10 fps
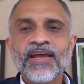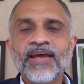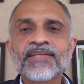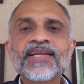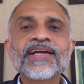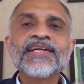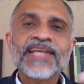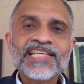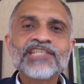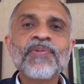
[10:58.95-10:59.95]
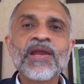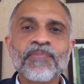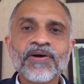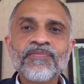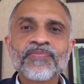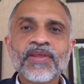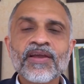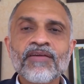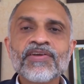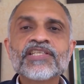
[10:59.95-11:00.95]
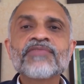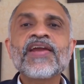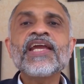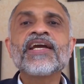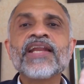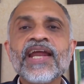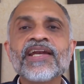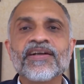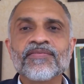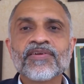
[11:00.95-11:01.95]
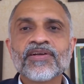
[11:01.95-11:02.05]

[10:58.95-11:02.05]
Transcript: and it's like a test paper, which is very graded.